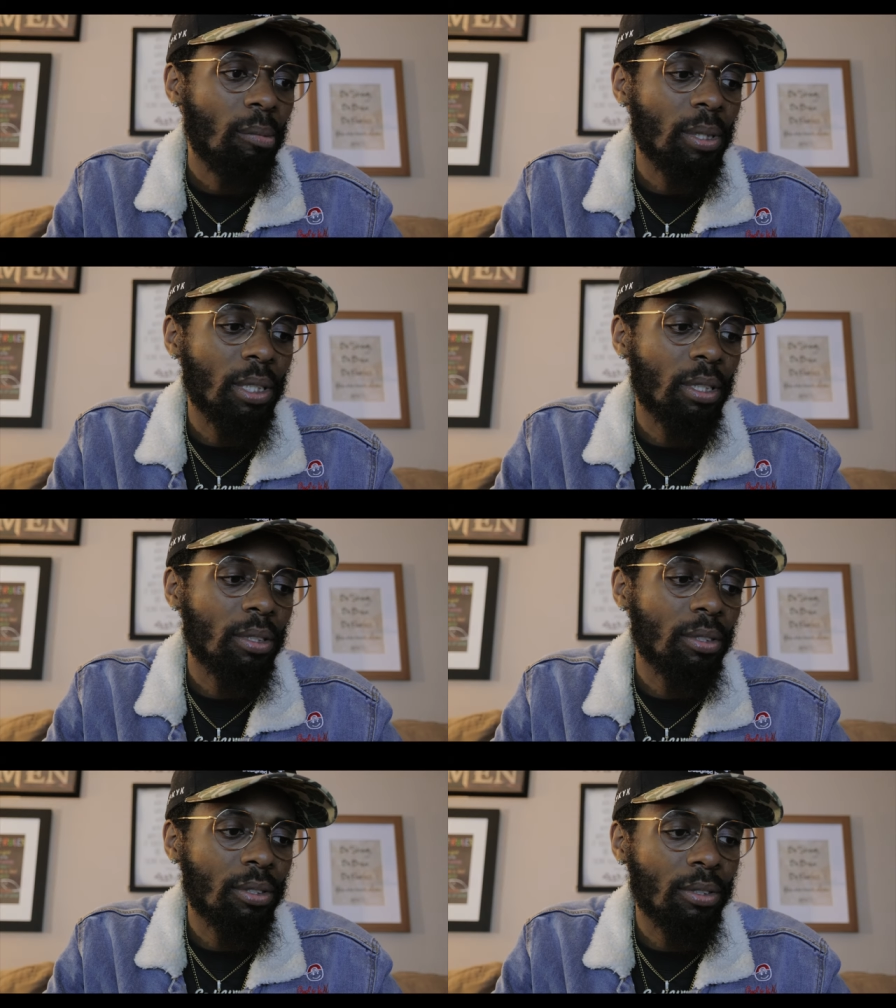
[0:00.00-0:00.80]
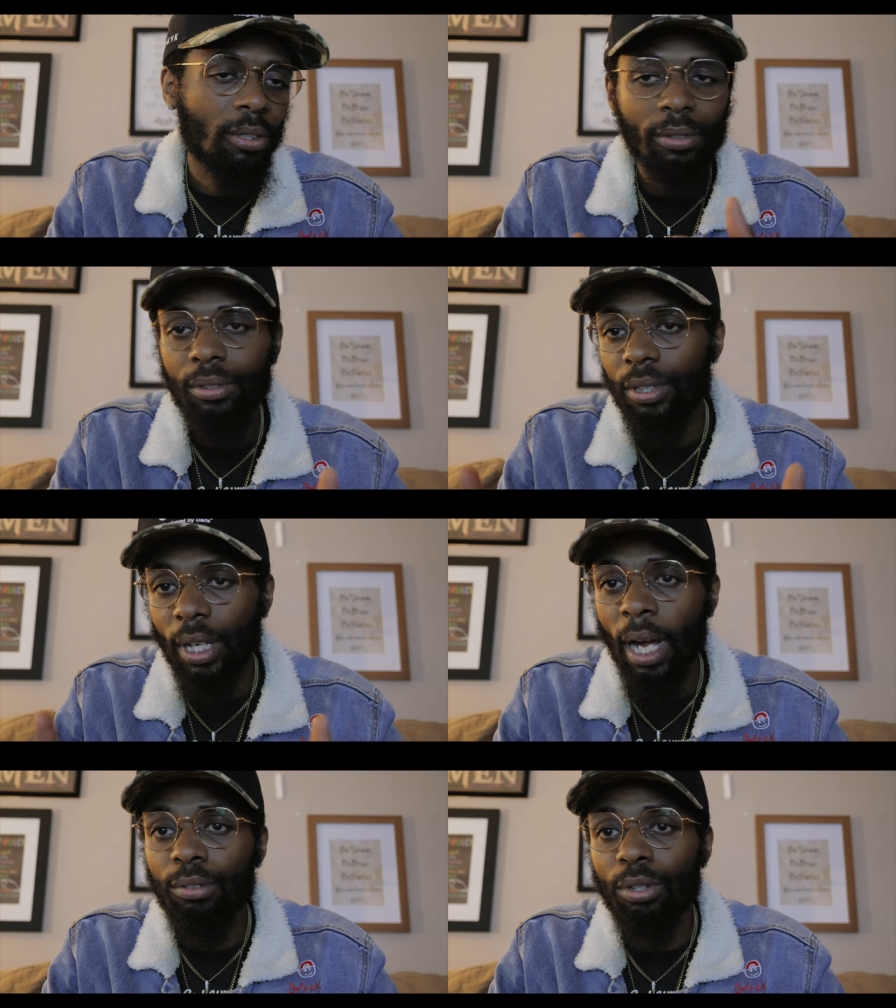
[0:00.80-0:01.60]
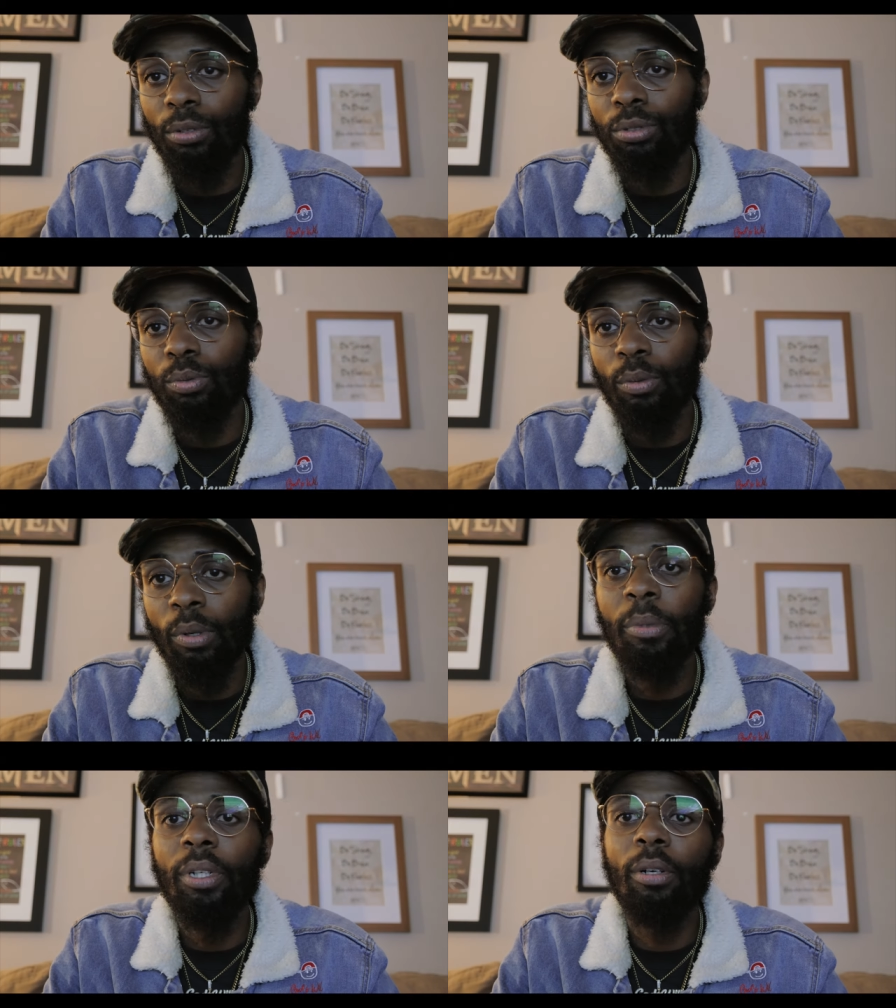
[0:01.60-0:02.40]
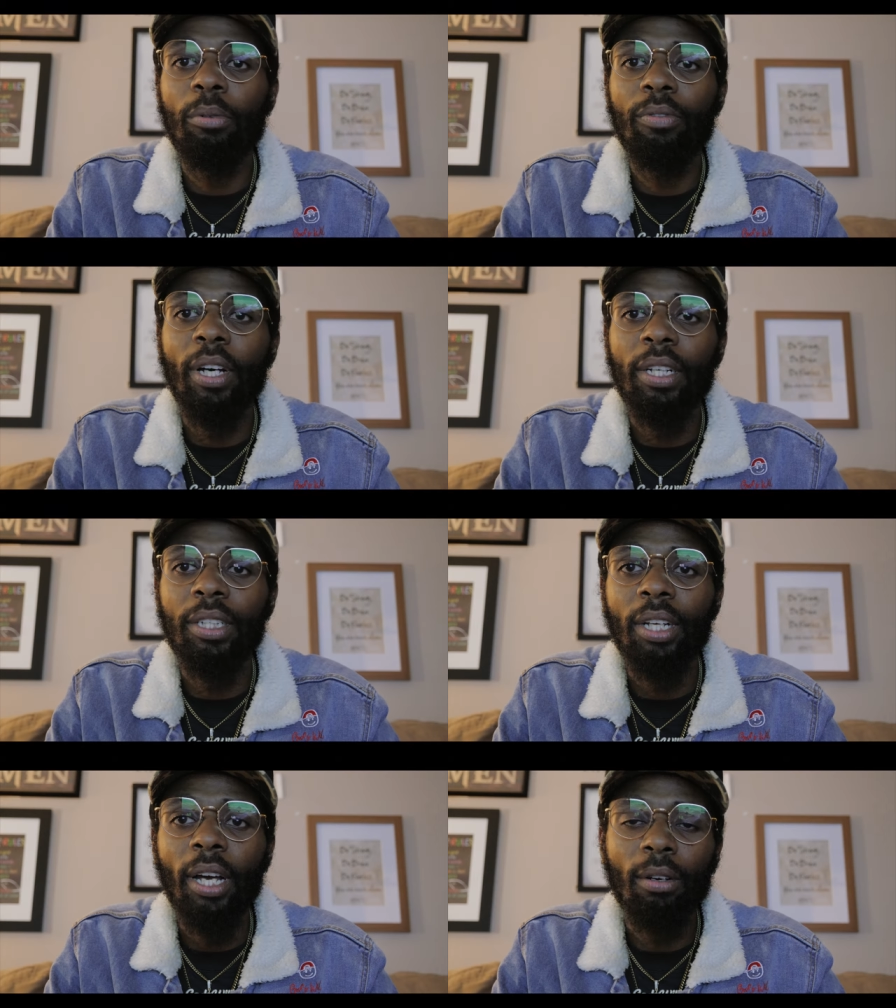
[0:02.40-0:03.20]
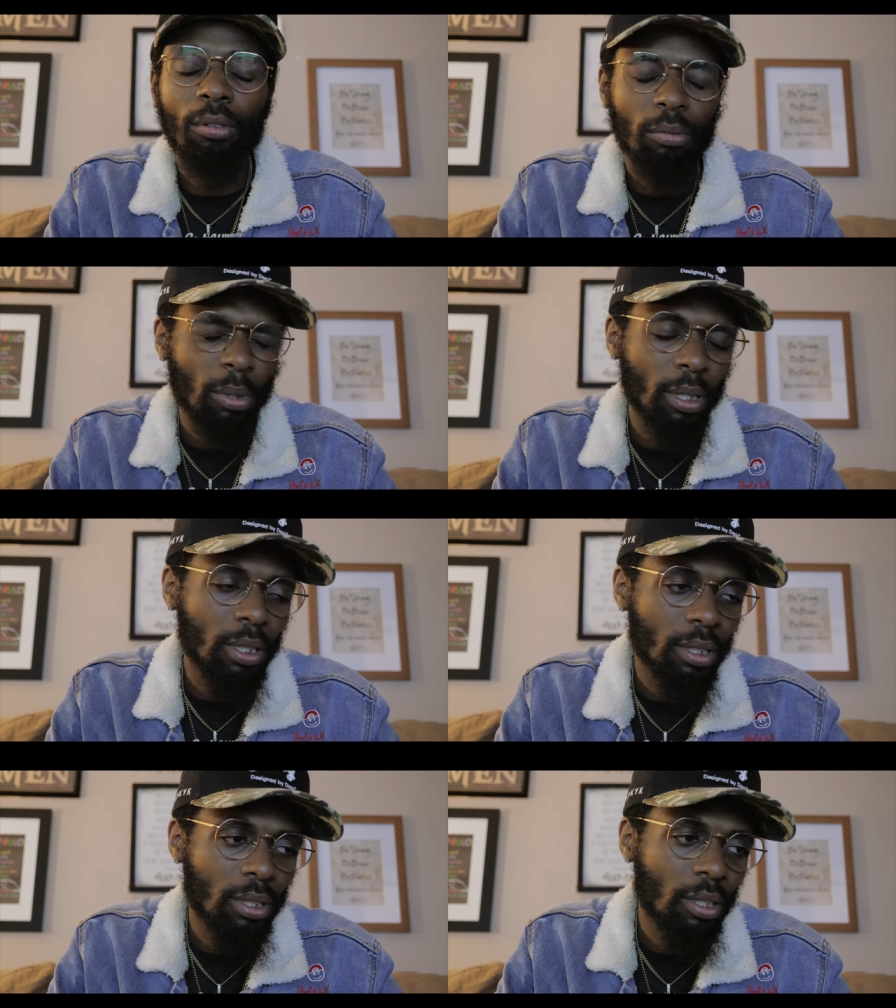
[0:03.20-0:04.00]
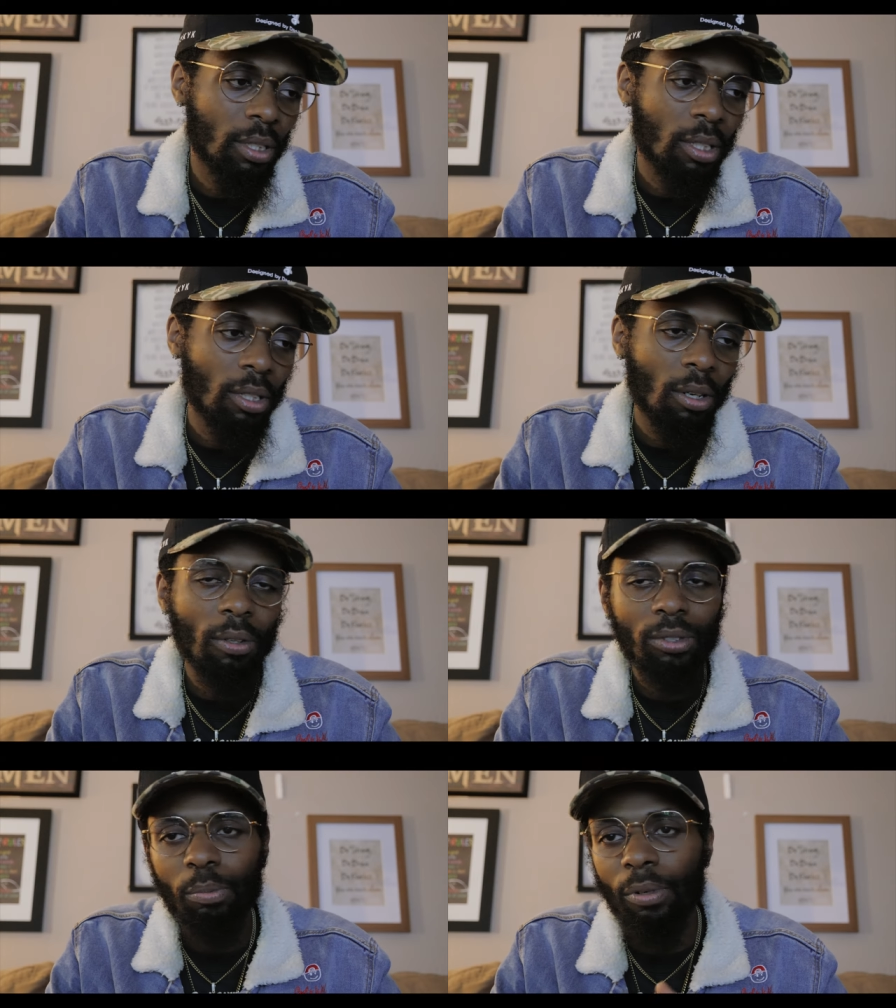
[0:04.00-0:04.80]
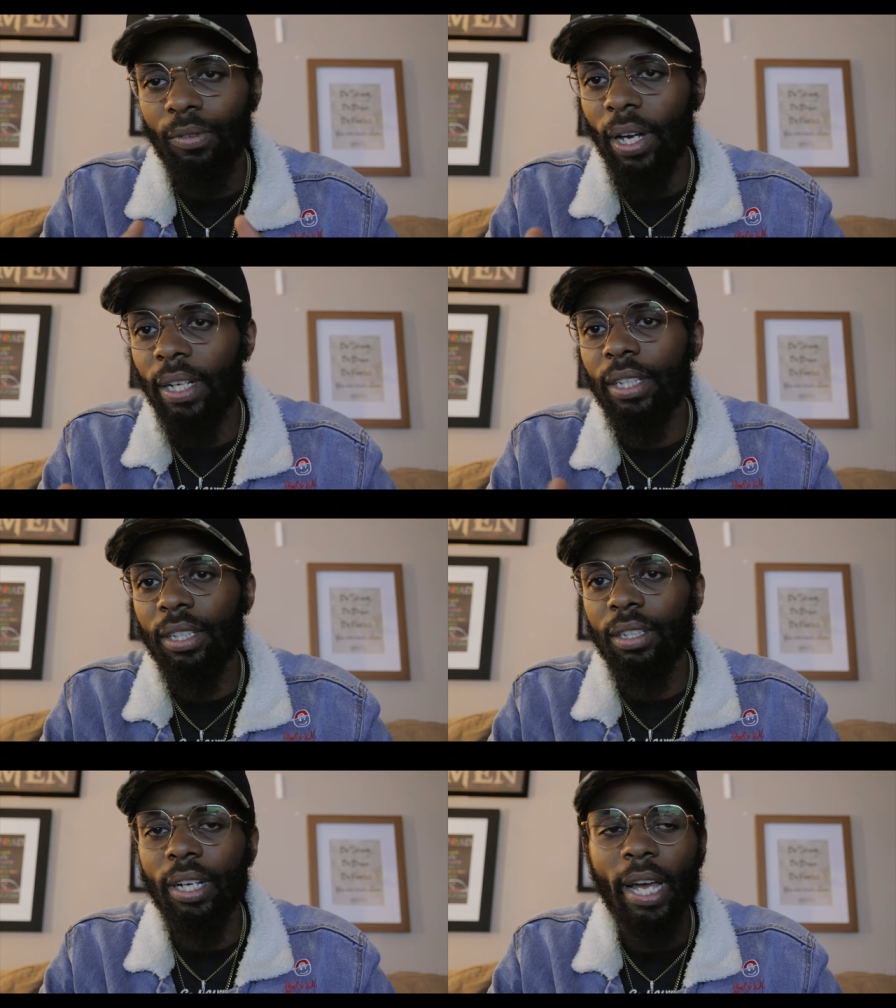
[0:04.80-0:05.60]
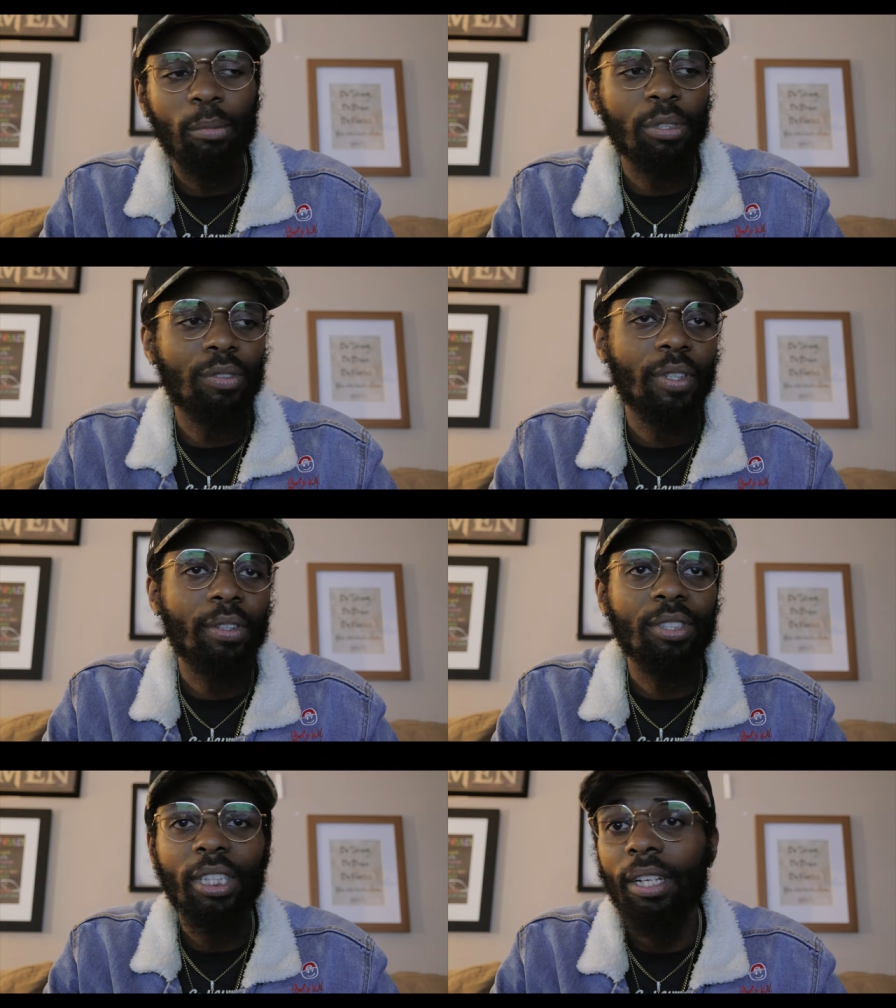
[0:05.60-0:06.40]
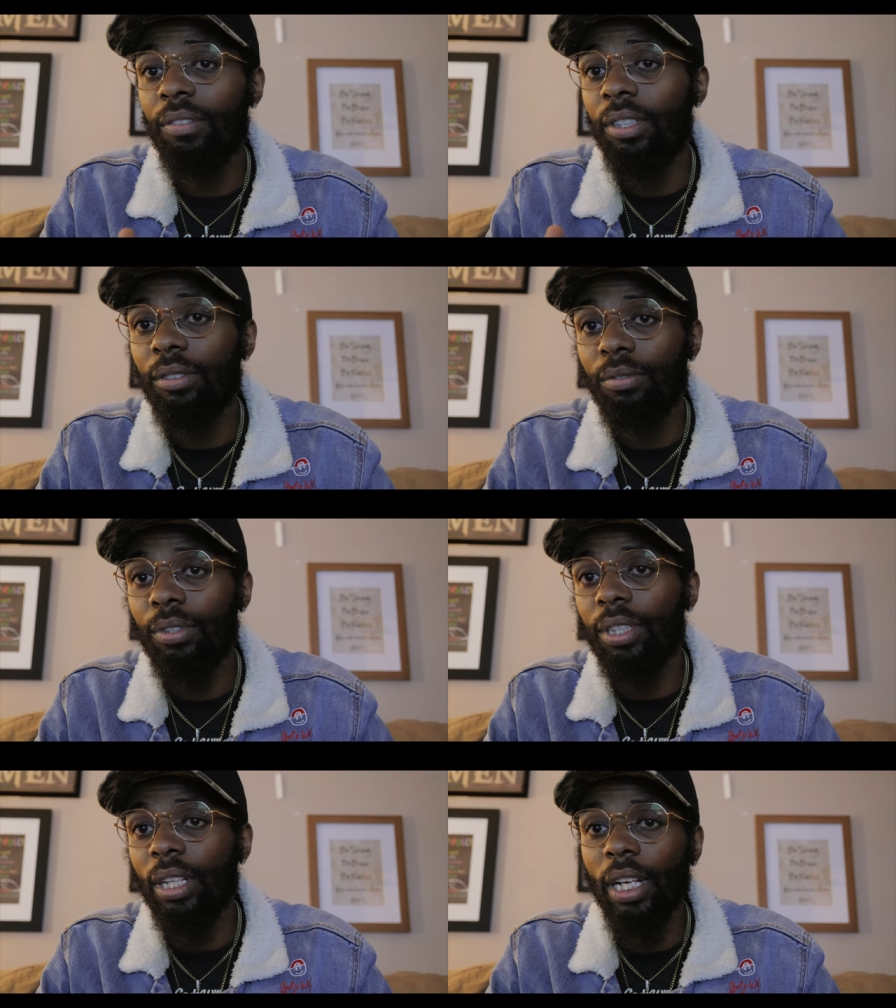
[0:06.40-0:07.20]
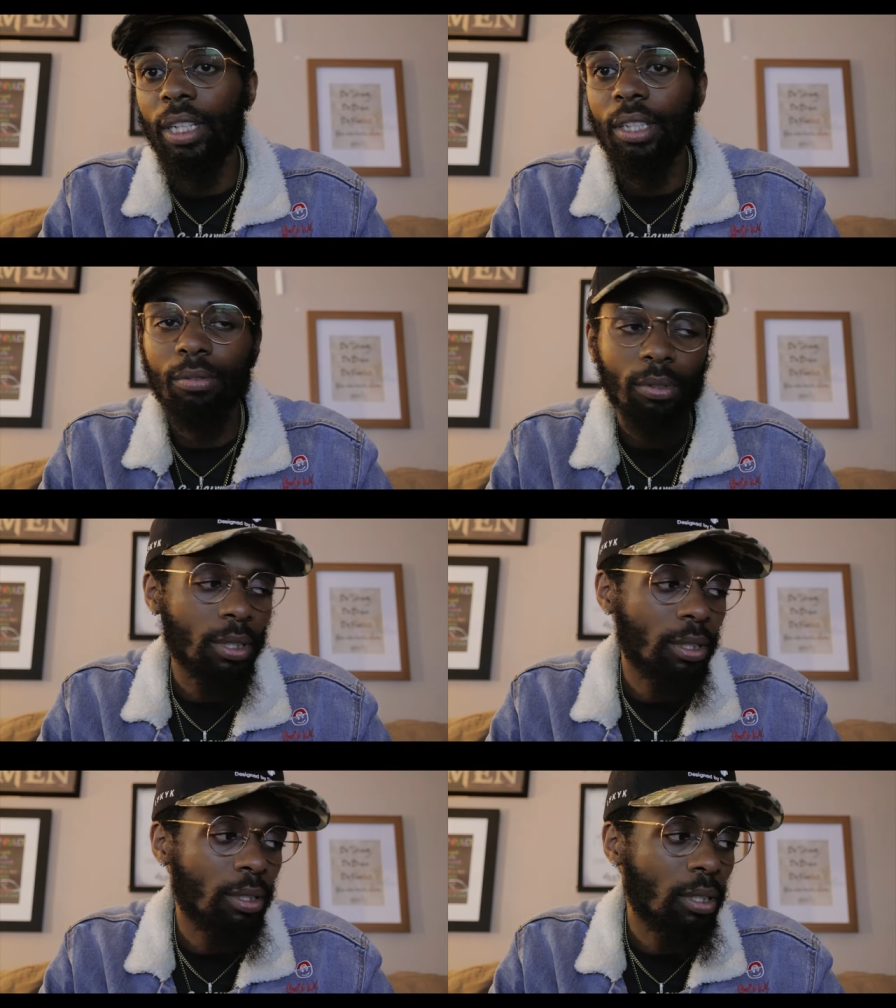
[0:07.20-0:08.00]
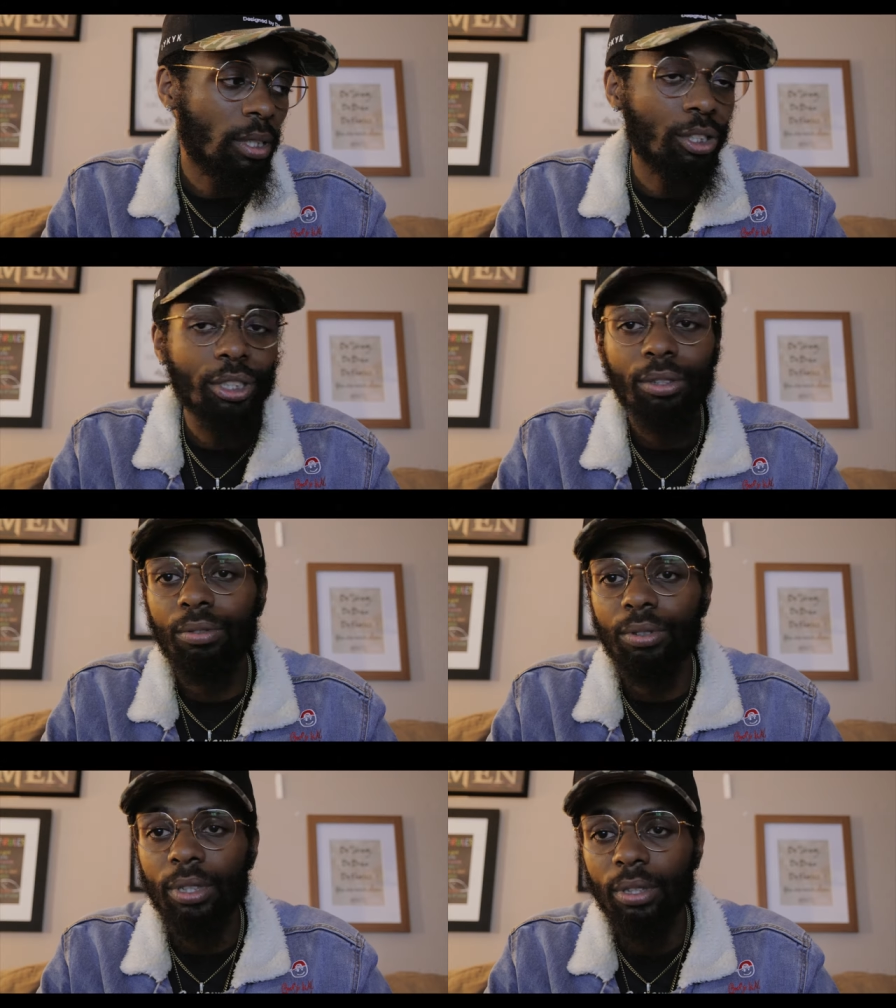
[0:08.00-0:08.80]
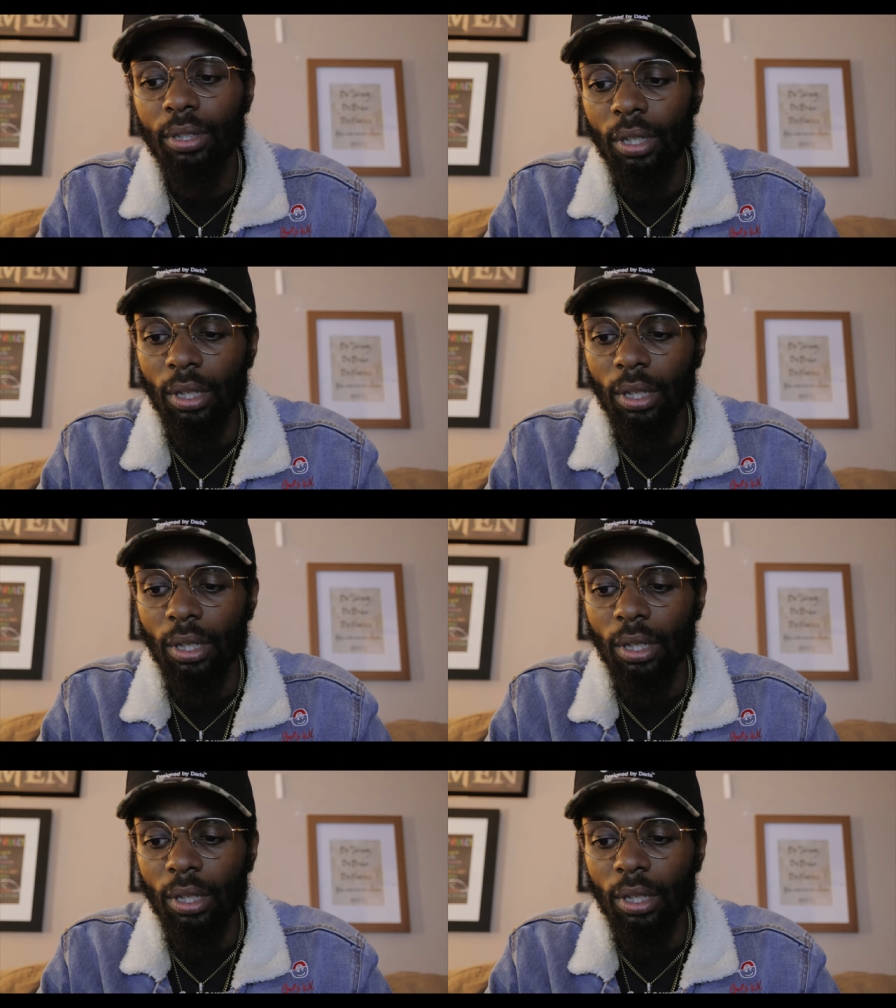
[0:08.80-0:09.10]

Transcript: because there's households where women are providing now, but it's also providing an atmosphere of safety for your lady, for your children,